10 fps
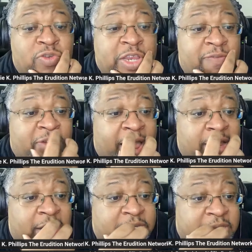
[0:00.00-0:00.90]
teeth
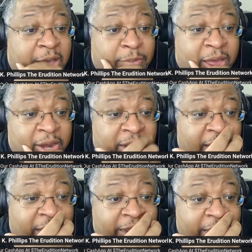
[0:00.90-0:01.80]
like us, not like
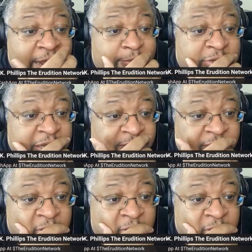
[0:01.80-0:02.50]
not like ape teeth